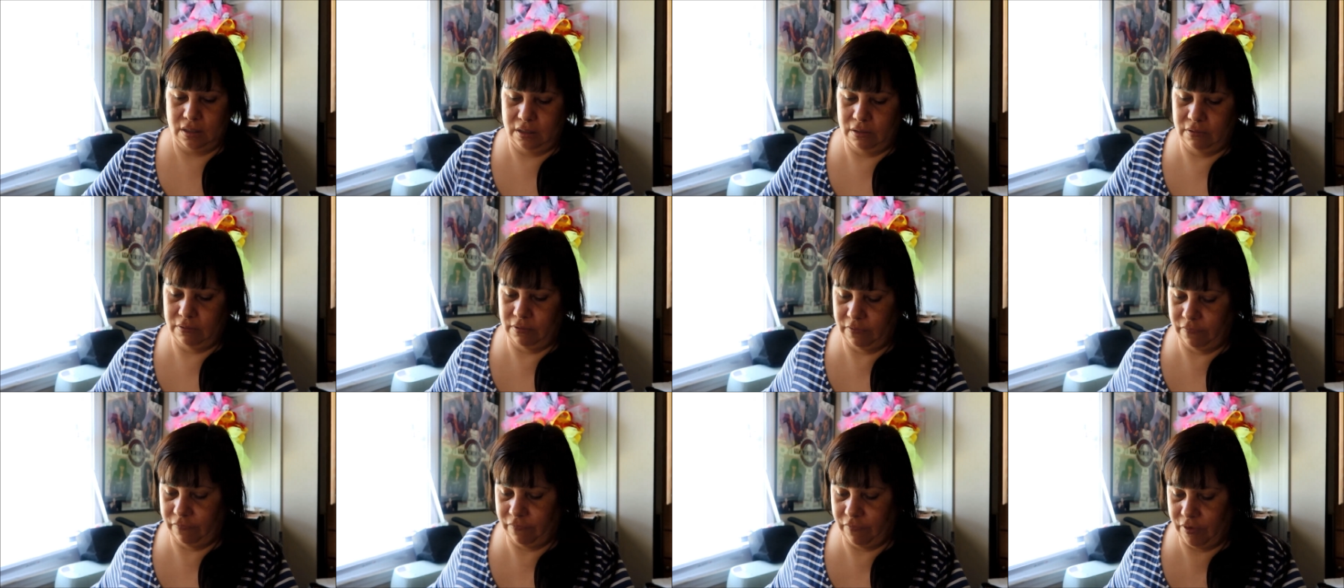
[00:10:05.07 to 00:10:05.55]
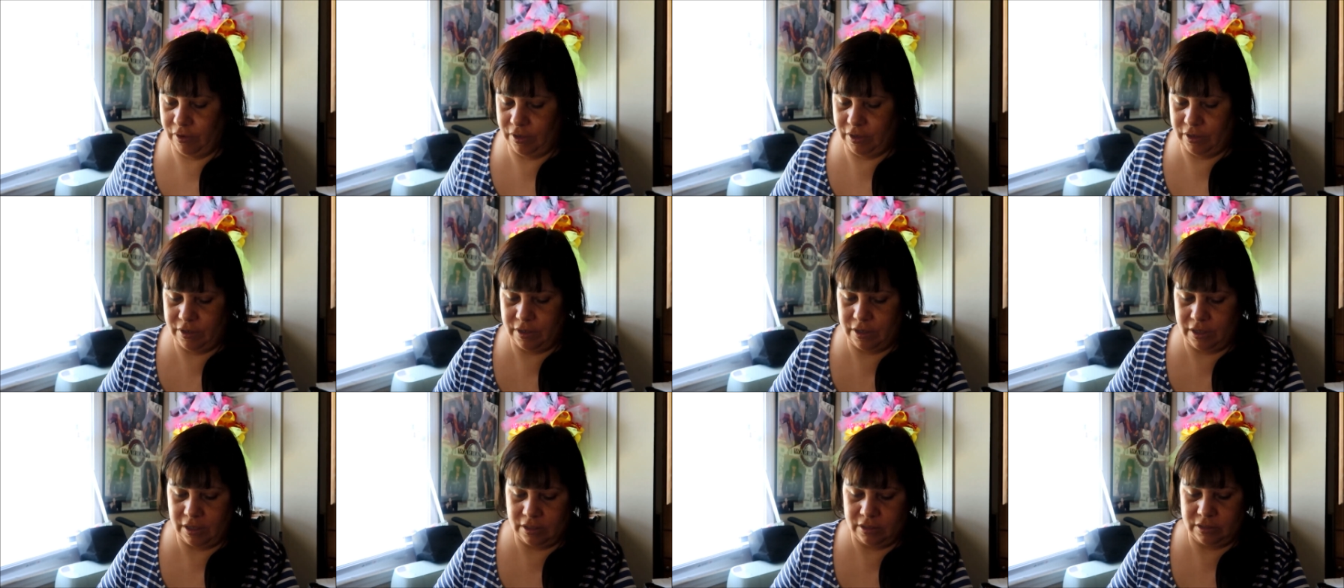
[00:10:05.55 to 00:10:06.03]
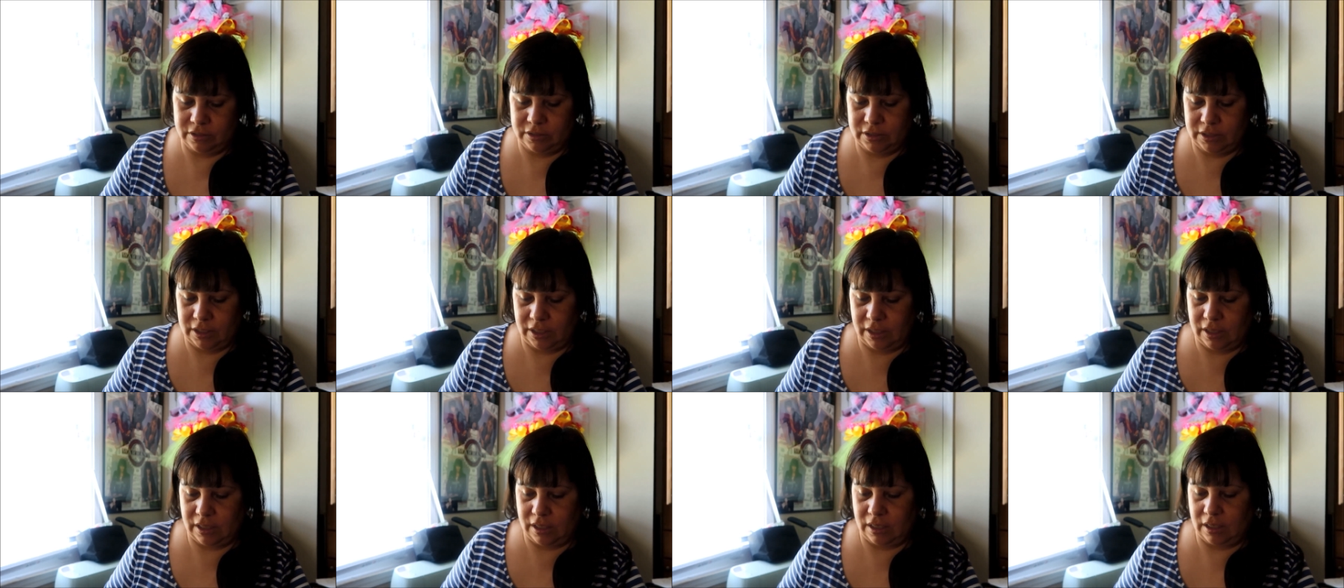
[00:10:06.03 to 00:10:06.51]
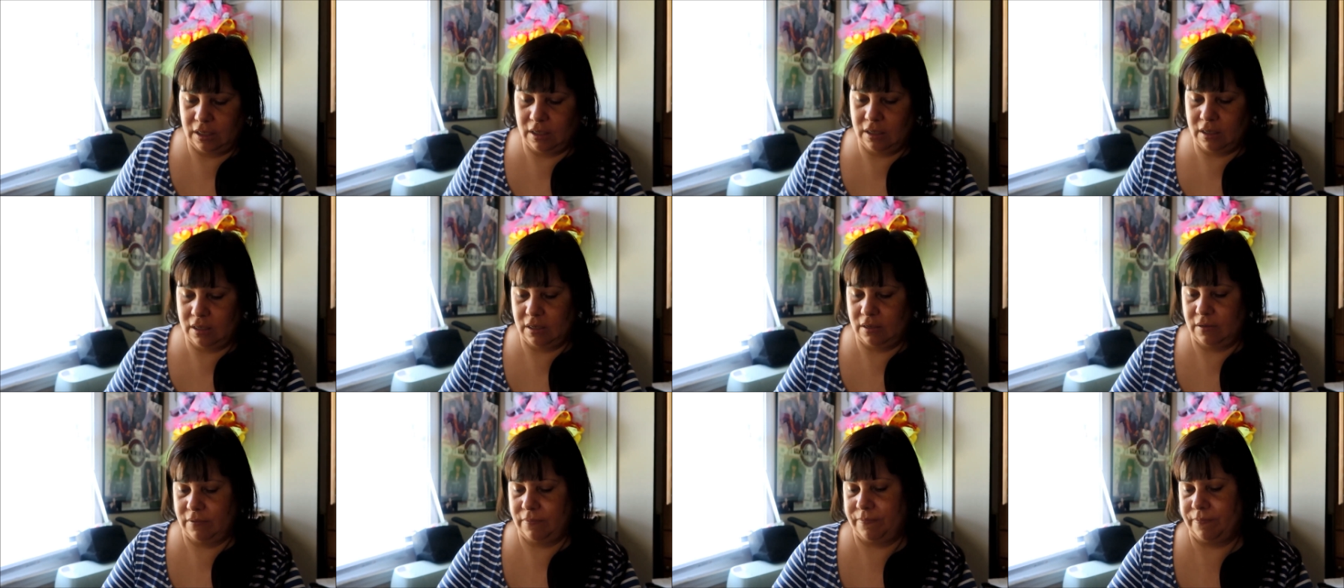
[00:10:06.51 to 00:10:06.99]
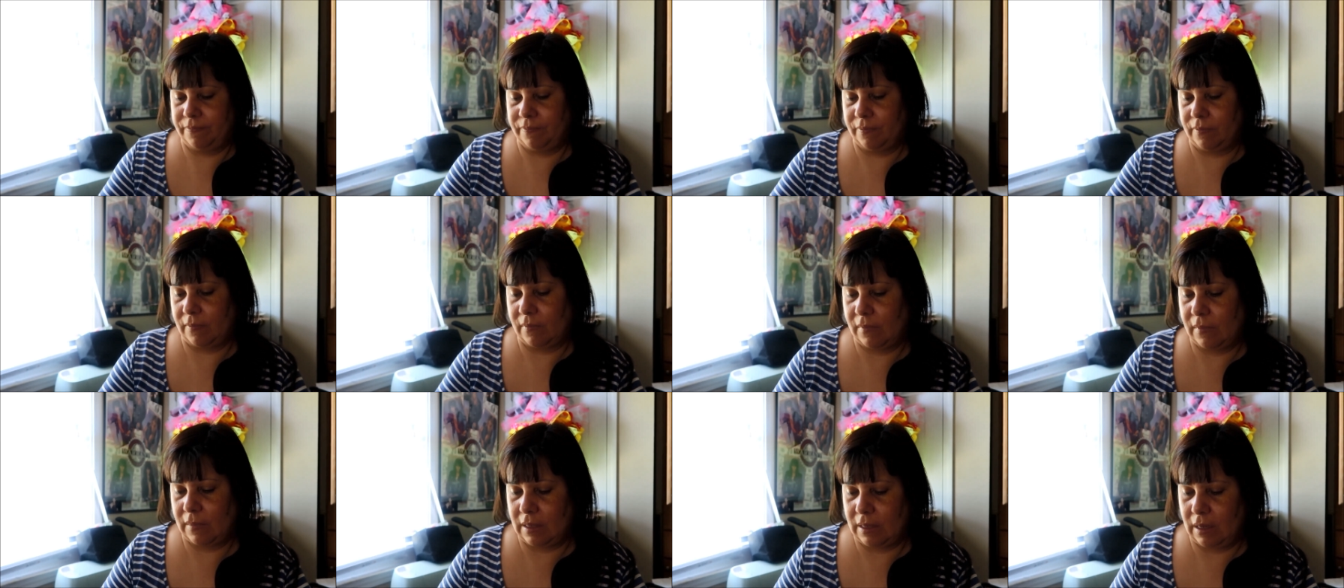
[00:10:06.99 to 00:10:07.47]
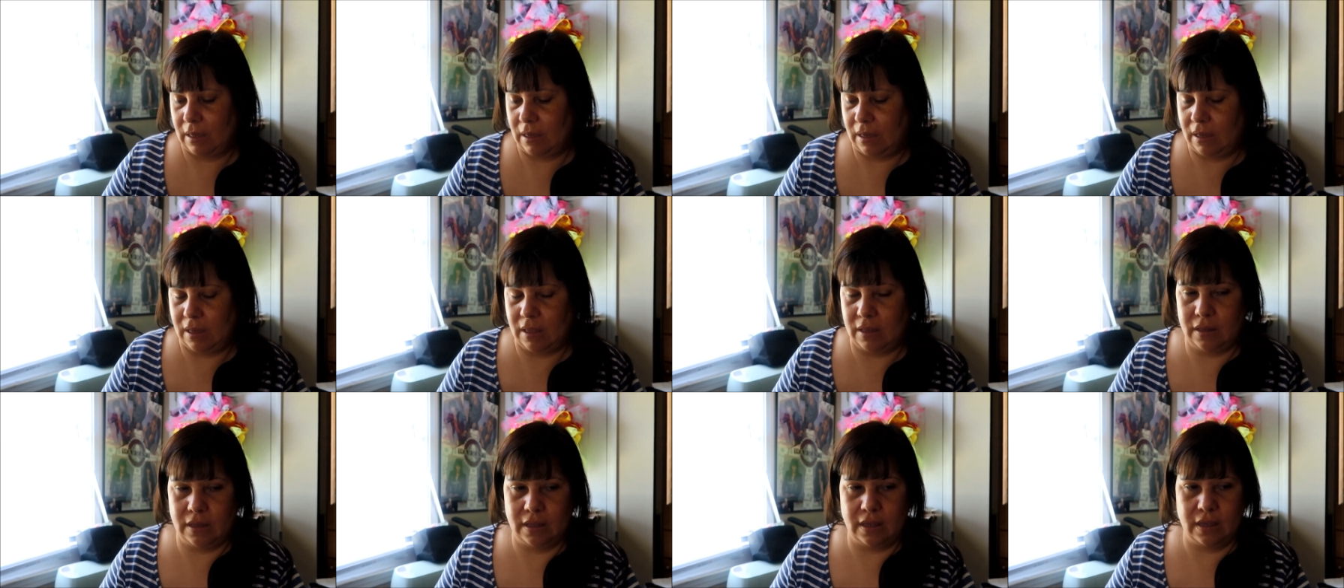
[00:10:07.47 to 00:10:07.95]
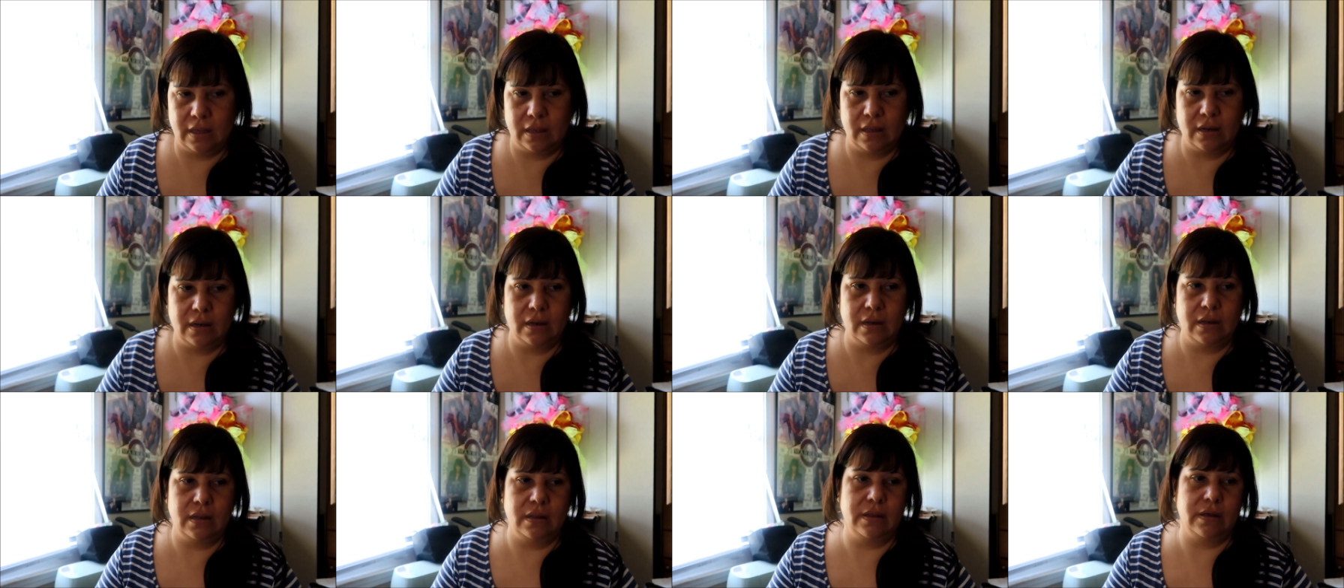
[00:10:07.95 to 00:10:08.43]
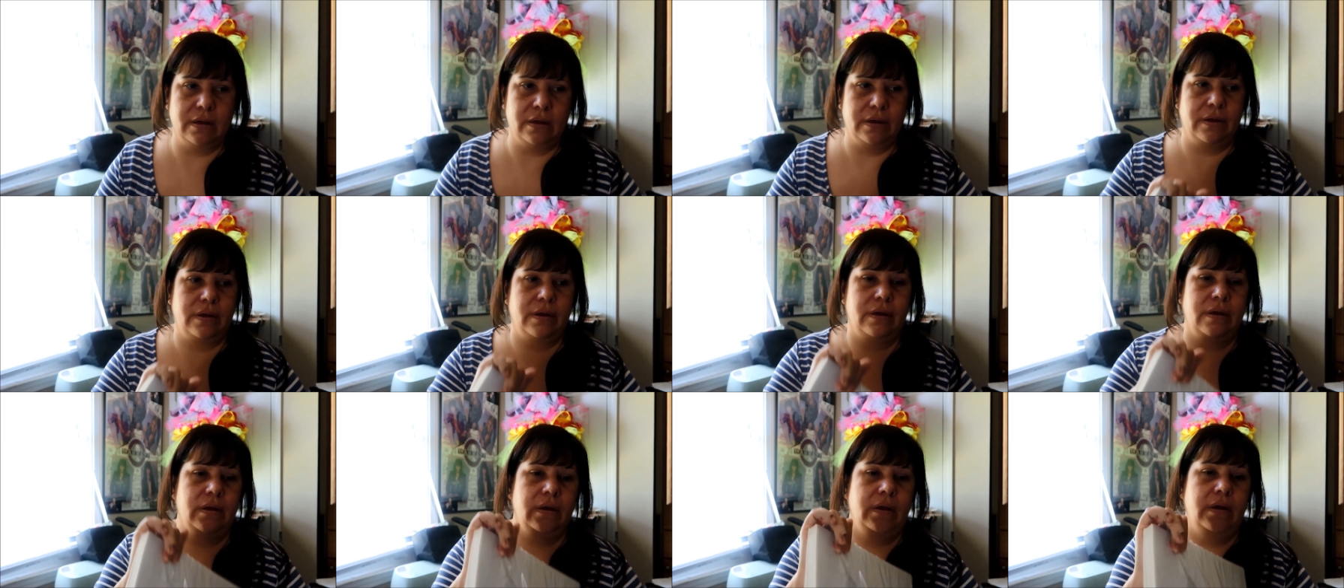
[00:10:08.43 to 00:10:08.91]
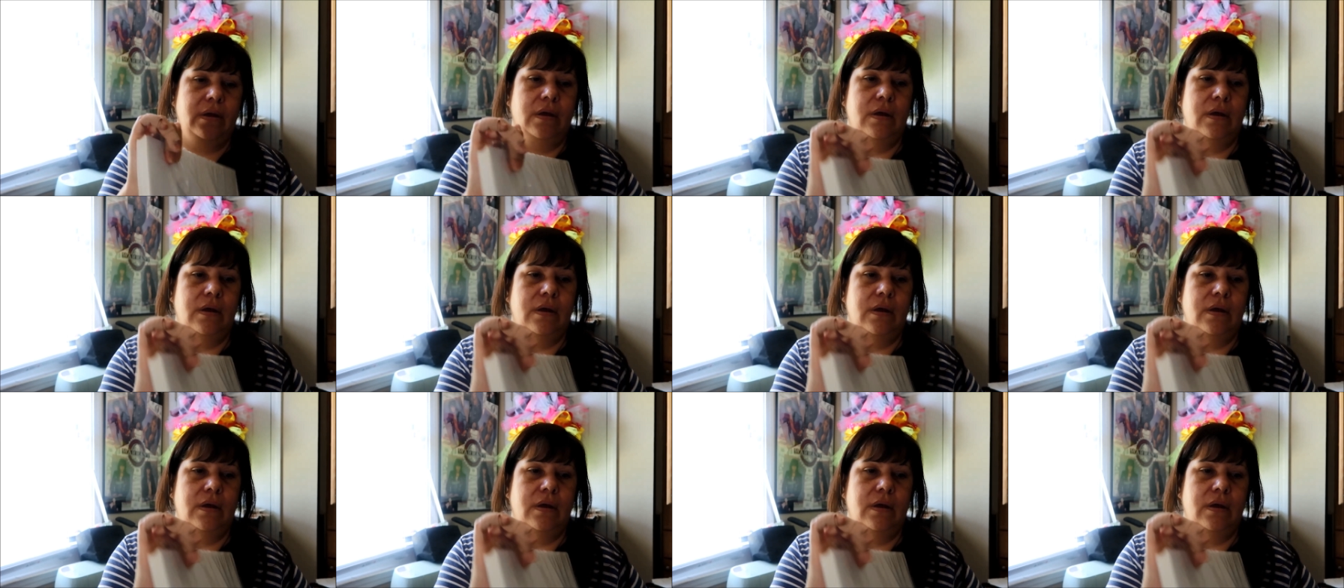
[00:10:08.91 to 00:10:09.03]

It was $400, I think. And then the